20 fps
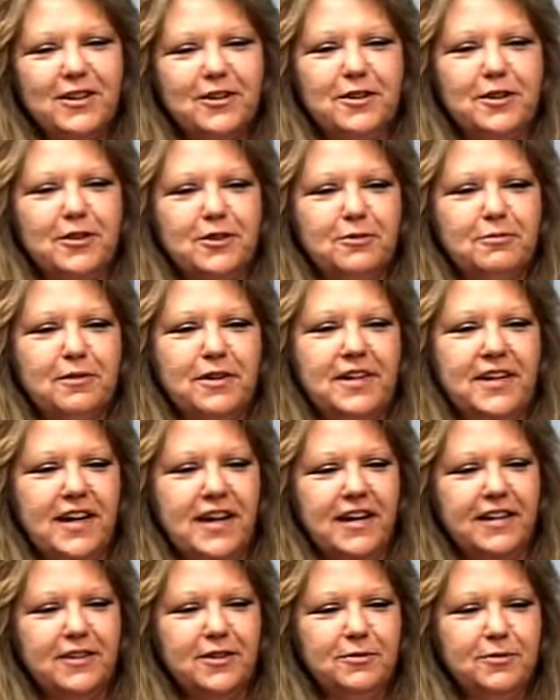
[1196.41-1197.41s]
the three,
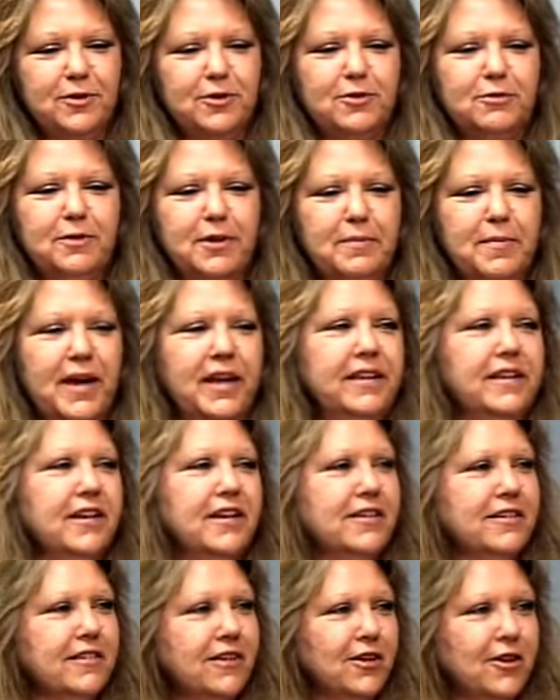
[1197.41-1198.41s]
uh, there was three men there,